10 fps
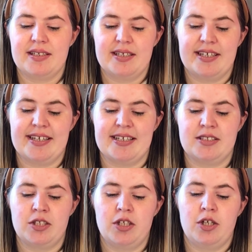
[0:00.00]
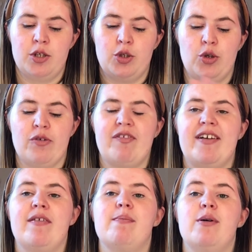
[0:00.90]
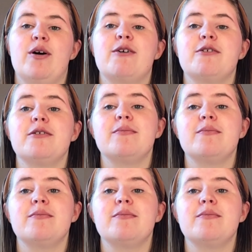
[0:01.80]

is your favourite book.